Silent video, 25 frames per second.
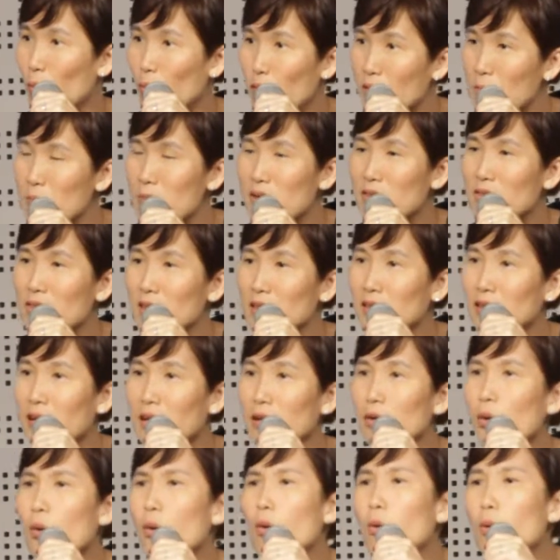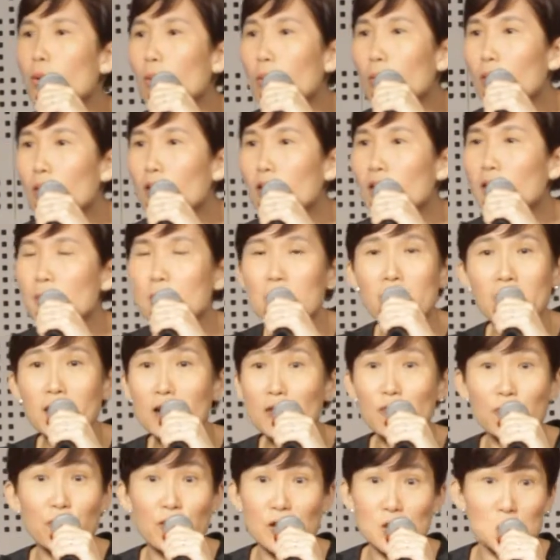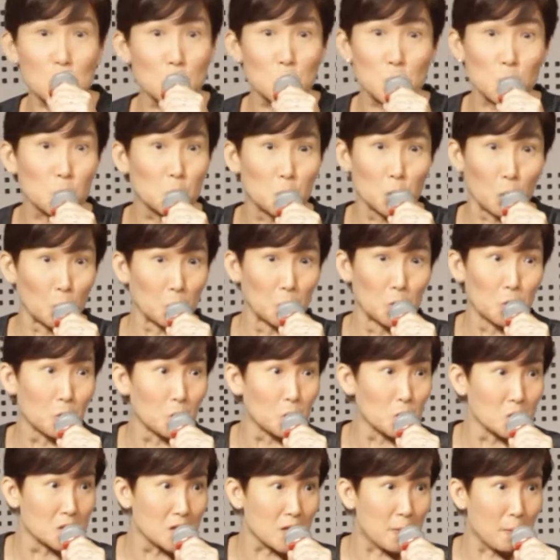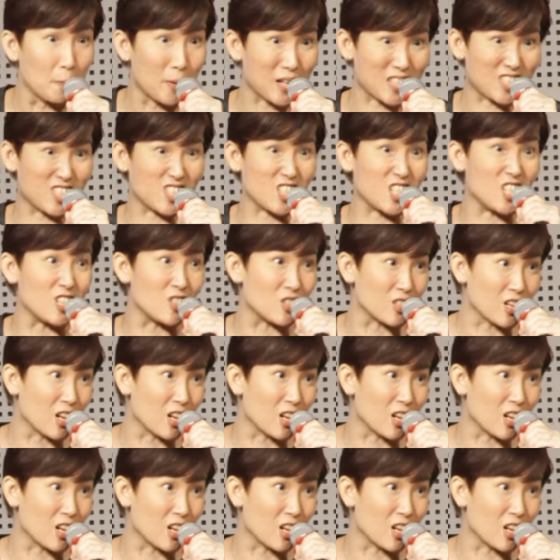making friends also don't know. They must teach.